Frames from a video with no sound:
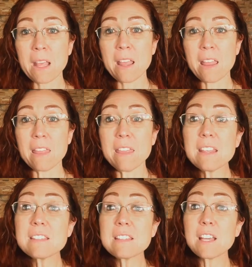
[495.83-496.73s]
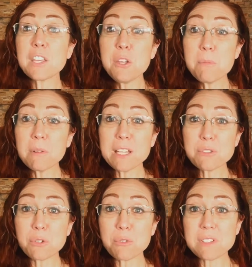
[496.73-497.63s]
This
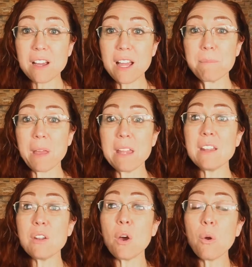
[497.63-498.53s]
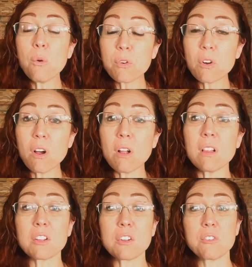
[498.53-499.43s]
accumulates over time and it
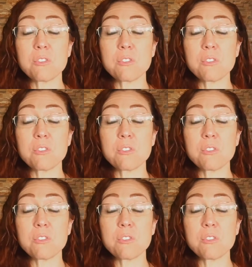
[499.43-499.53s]
overall